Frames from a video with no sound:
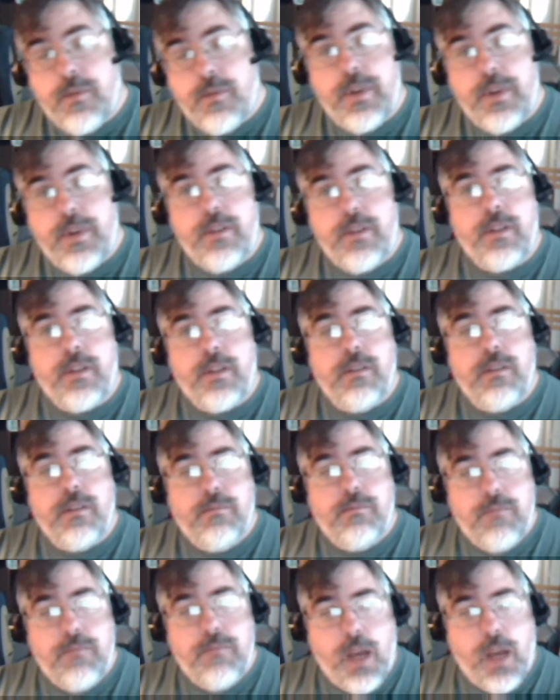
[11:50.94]
we
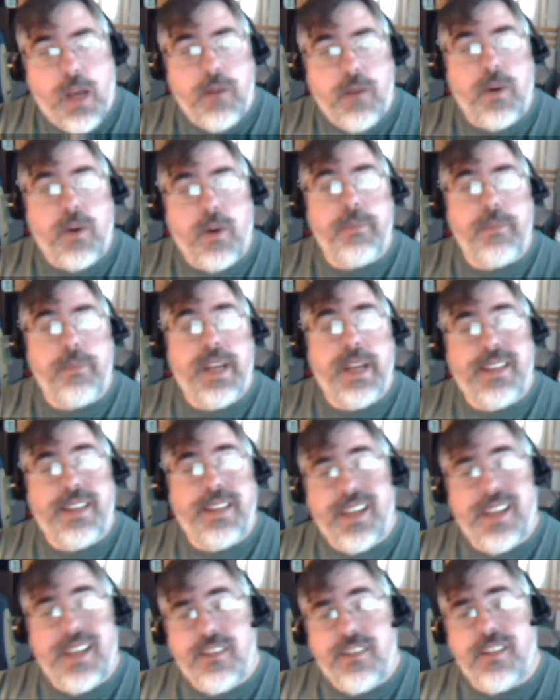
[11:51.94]
kind of want to pay
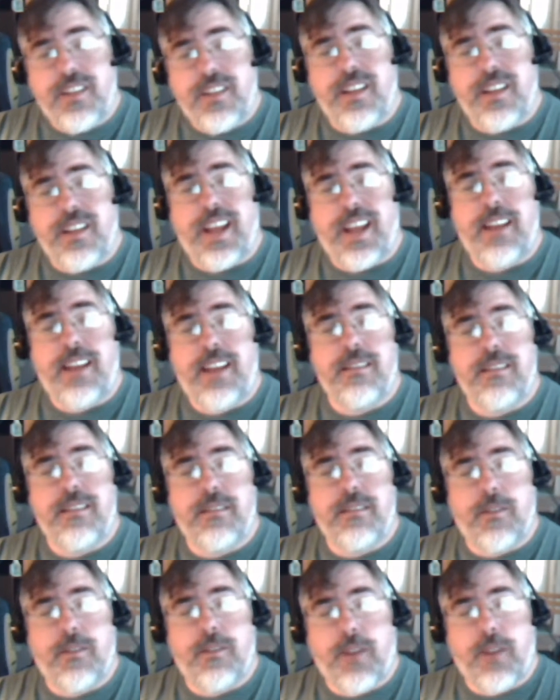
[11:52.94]
attention to that.
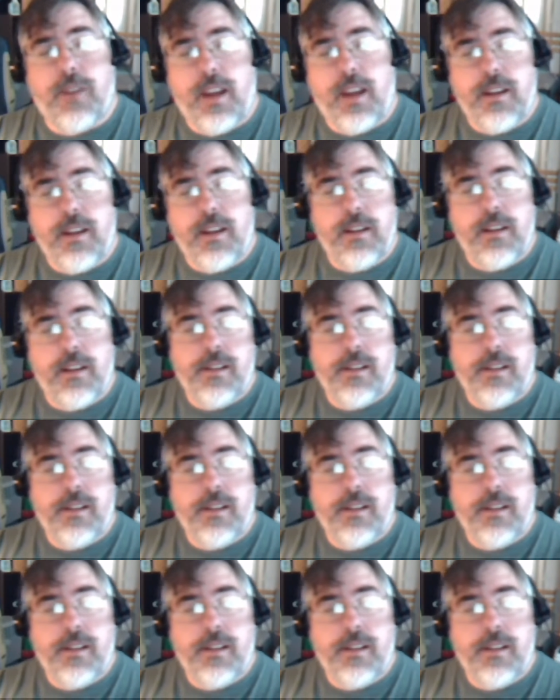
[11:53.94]
Okay?